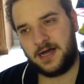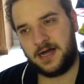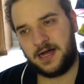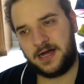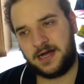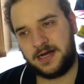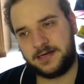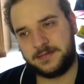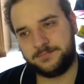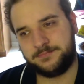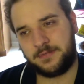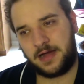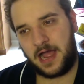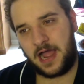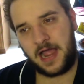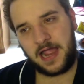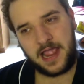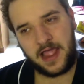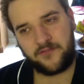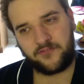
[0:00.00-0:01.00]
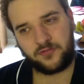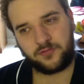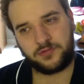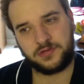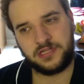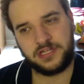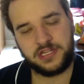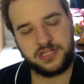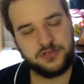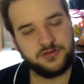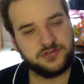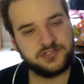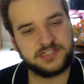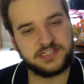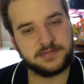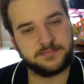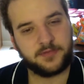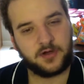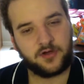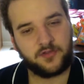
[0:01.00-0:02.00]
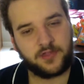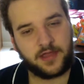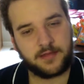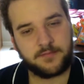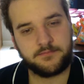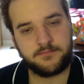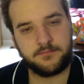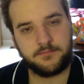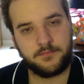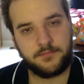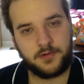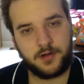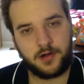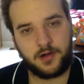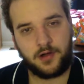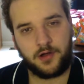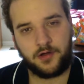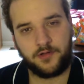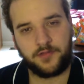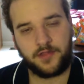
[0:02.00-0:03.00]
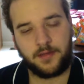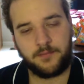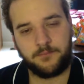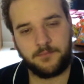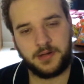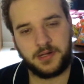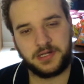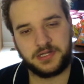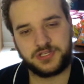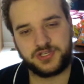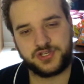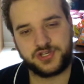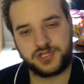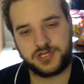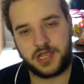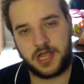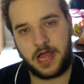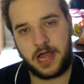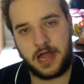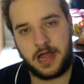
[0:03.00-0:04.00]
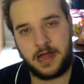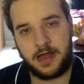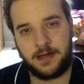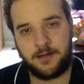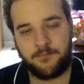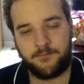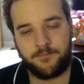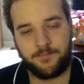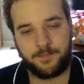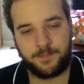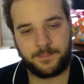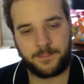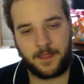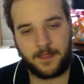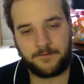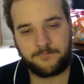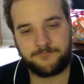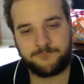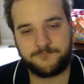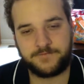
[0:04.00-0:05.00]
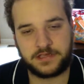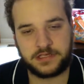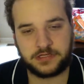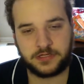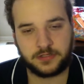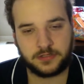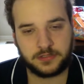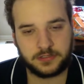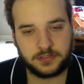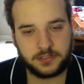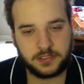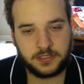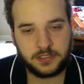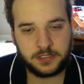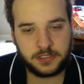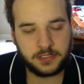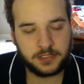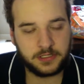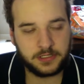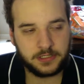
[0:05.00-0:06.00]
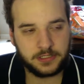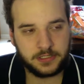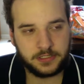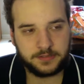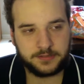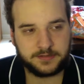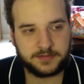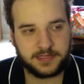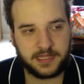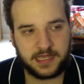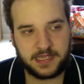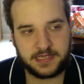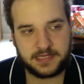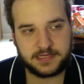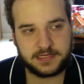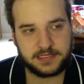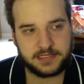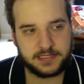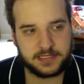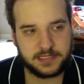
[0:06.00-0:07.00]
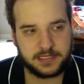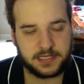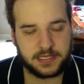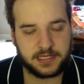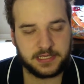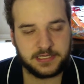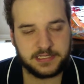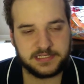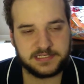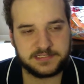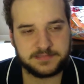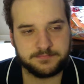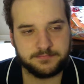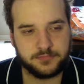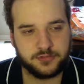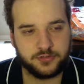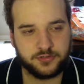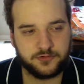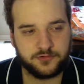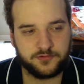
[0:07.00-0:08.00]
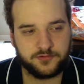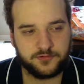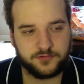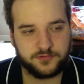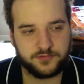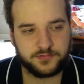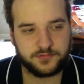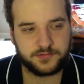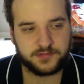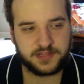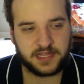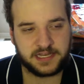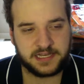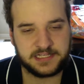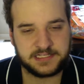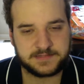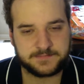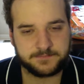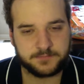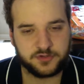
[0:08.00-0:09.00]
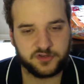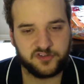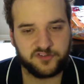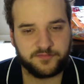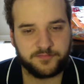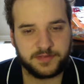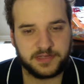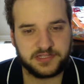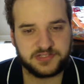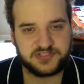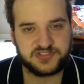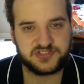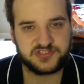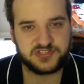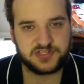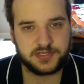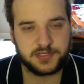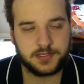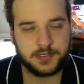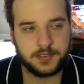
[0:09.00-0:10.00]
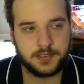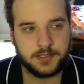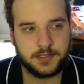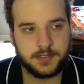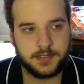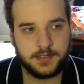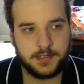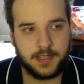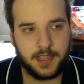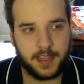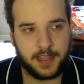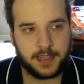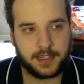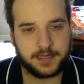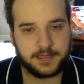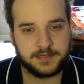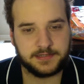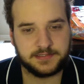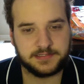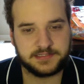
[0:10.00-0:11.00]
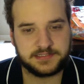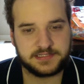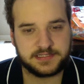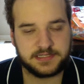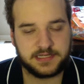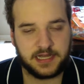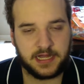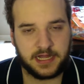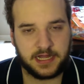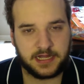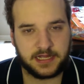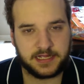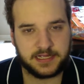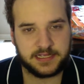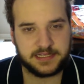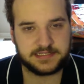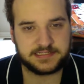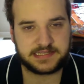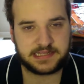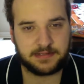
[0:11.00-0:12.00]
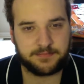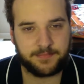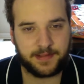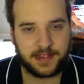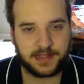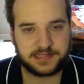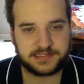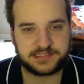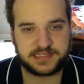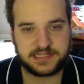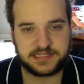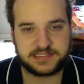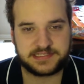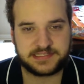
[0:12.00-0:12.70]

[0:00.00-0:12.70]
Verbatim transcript: um, I haven't really used him all that all, all that much. Um, I feel that his move that his movements and uh, his commands can